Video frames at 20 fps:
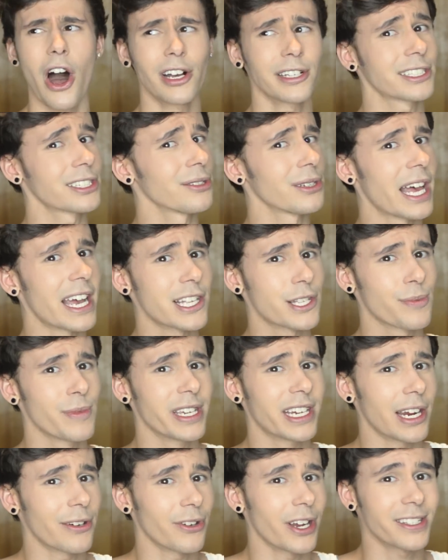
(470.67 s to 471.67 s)
Also, last
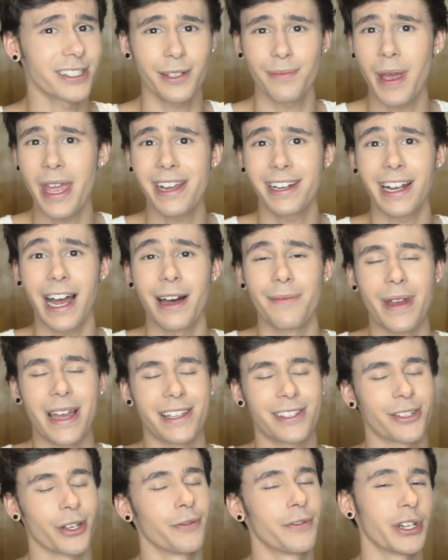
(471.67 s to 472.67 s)
week I read some hate
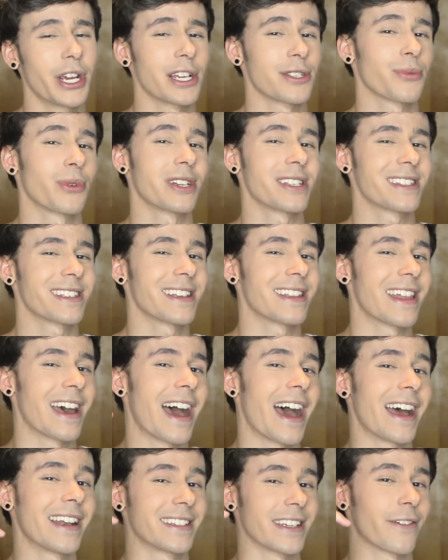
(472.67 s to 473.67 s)
comments, so if you guys want to see that,